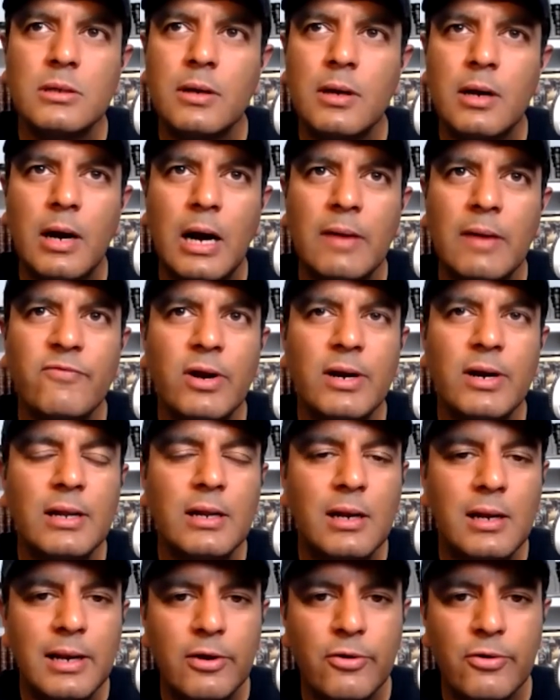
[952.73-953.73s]
I'm very
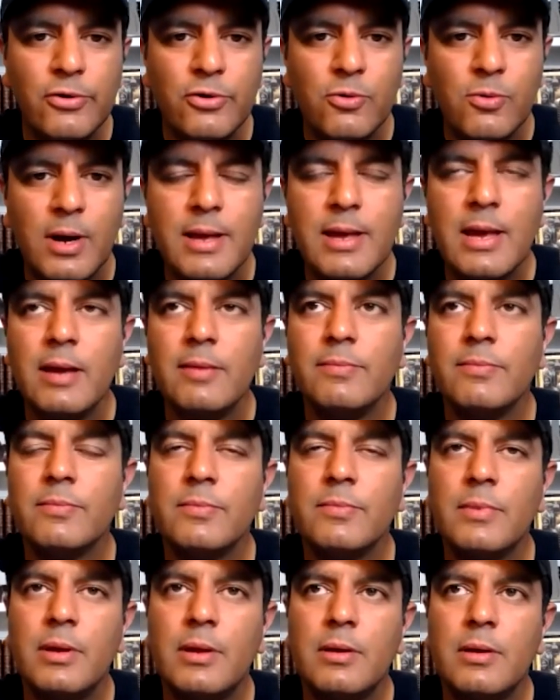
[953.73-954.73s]
clear on who I am.
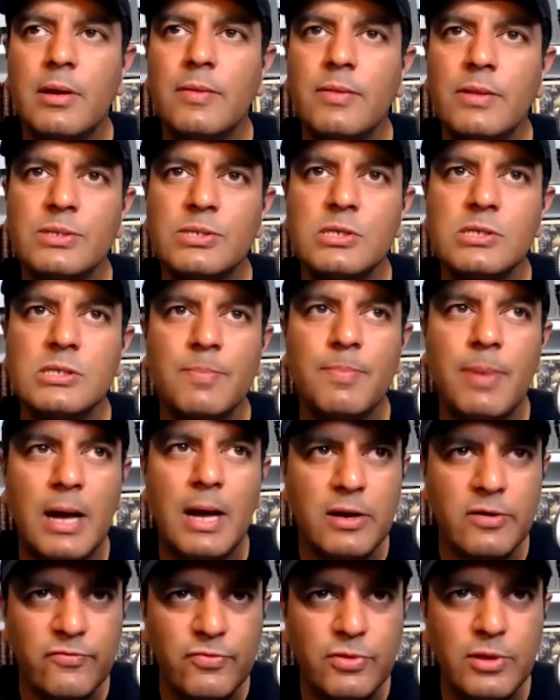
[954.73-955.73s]
And this is a
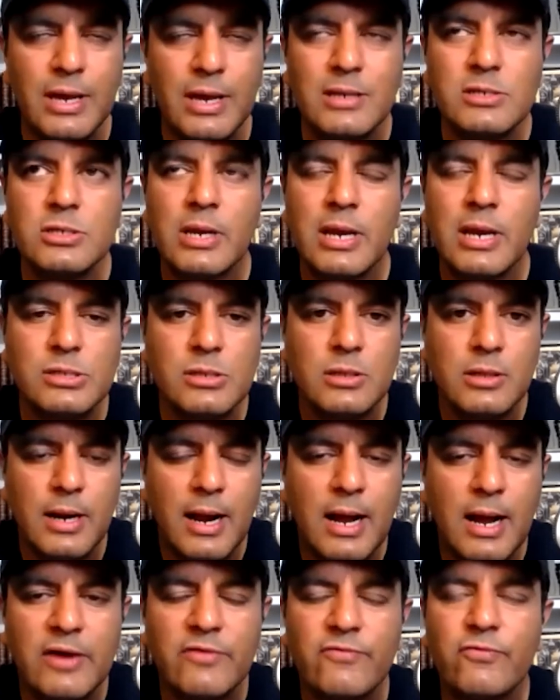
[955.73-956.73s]
part of the education that
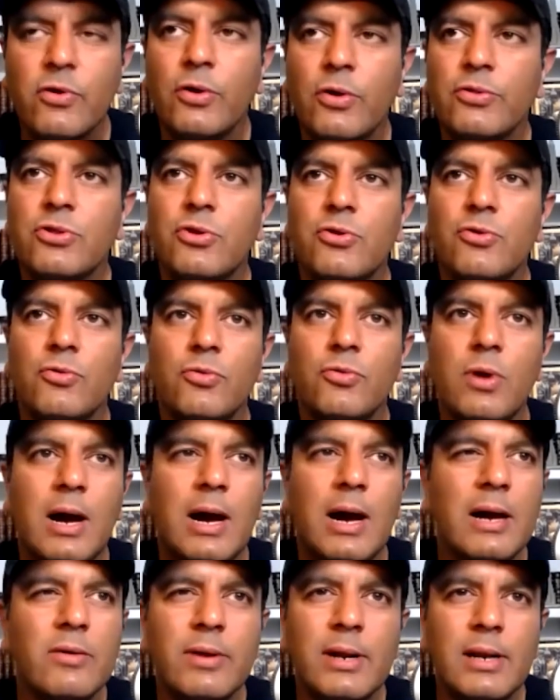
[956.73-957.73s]
I have gone through.
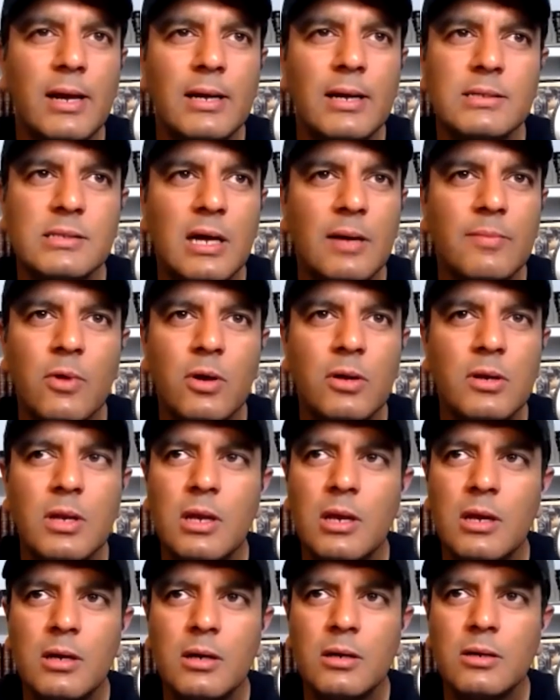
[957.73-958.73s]
I realize I'm not
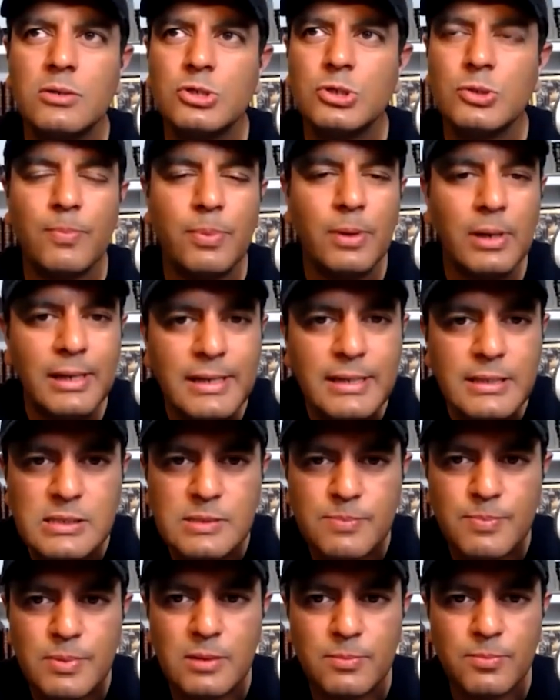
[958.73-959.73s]
here to please
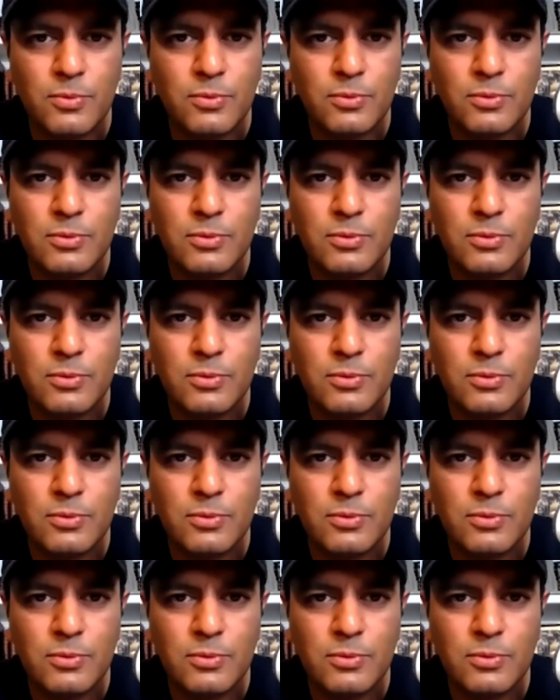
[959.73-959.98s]
people.